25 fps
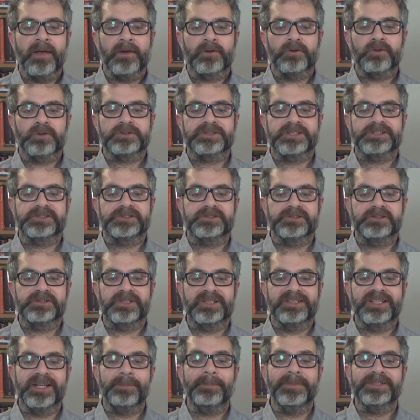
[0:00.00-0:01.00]
wrote a
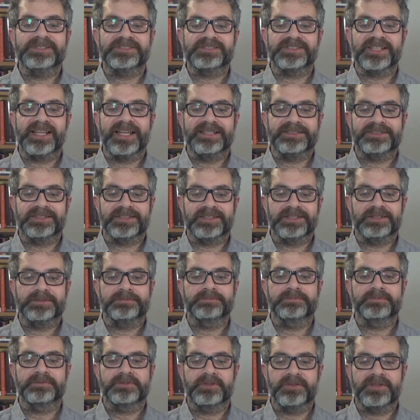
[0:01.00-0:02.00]
pseudonymous
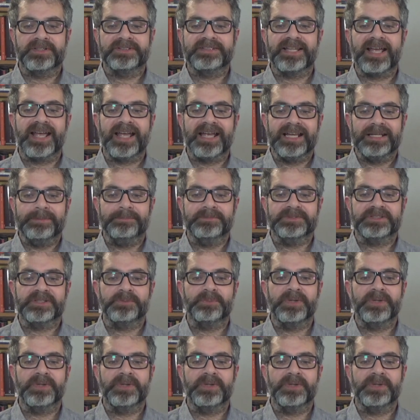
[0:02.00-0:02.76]
letter to the Times